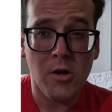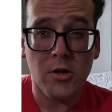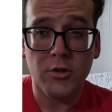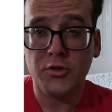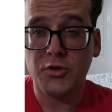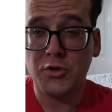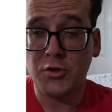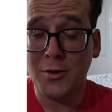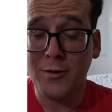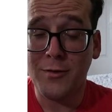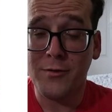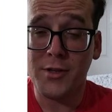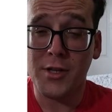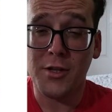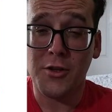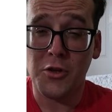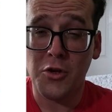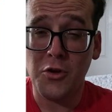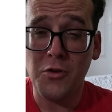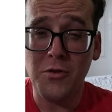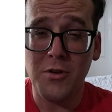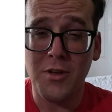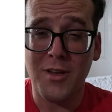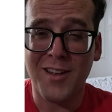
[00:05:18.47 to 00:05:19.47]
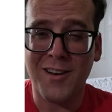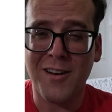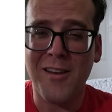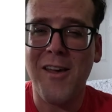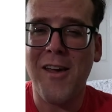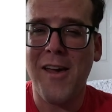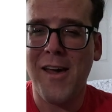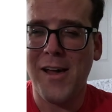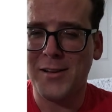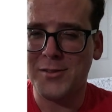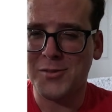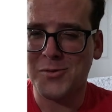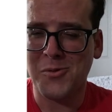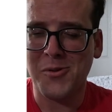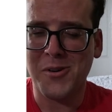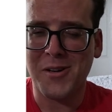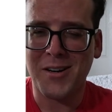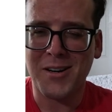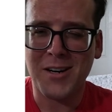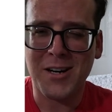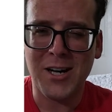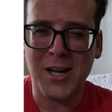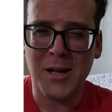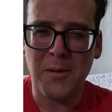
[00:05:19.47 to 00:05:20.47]
Soviet Union has won
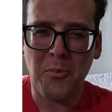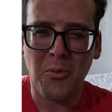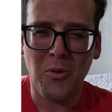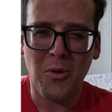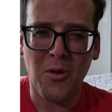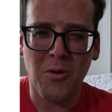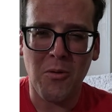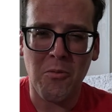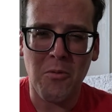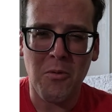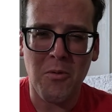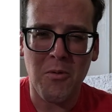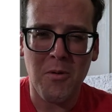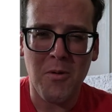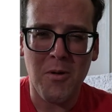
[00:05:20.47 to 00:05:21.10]
a couple,